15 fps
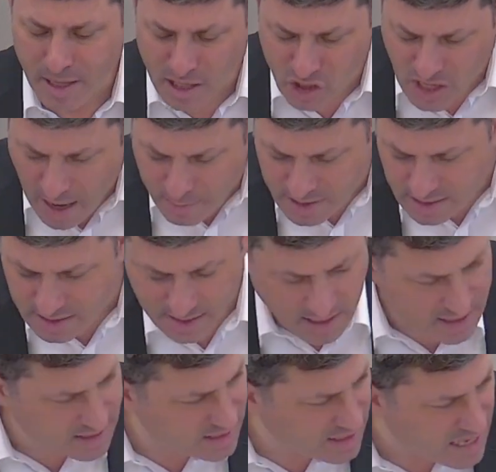on Shabbos, it's,
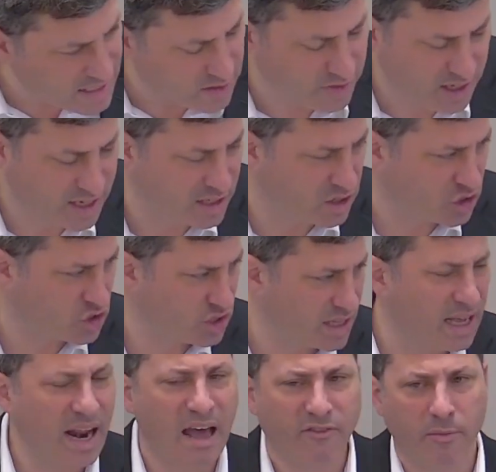it's less of a Chiddush,
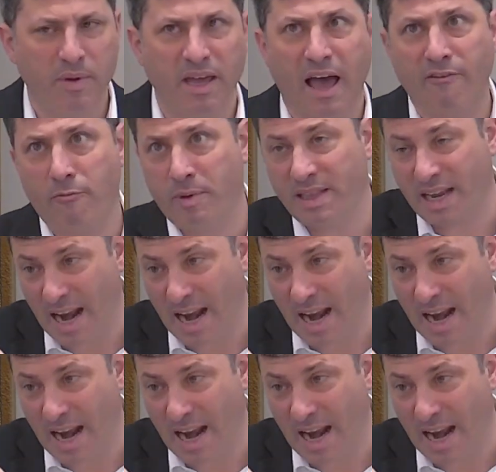not Avapi. Avapi that